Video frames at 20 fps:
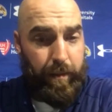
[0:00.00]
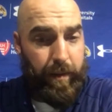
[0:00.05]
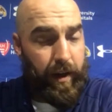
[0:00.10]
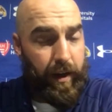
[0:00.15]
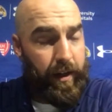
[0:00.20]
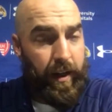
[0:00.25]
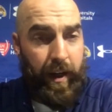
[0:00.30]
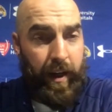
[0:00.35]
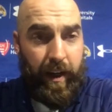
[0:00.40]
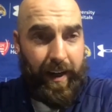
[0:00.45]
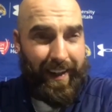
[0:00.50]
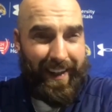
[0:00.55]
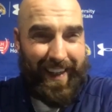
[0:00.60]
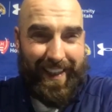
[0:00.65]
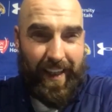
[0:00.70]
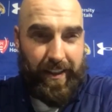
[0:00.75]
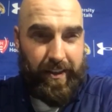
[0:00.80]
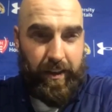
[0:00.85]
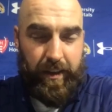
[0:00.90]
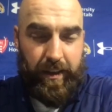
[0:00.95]
But again,
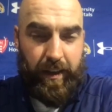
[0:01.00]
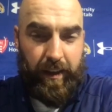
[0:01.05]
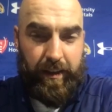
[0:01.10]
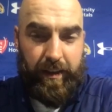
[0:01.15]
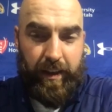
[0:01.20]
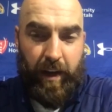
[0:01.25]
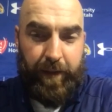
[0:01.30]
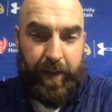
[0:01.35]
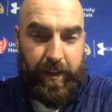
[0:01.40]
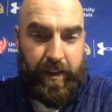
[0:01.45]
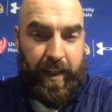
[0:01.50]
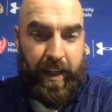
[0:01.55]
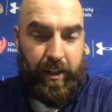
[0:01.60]
that's just the unselfish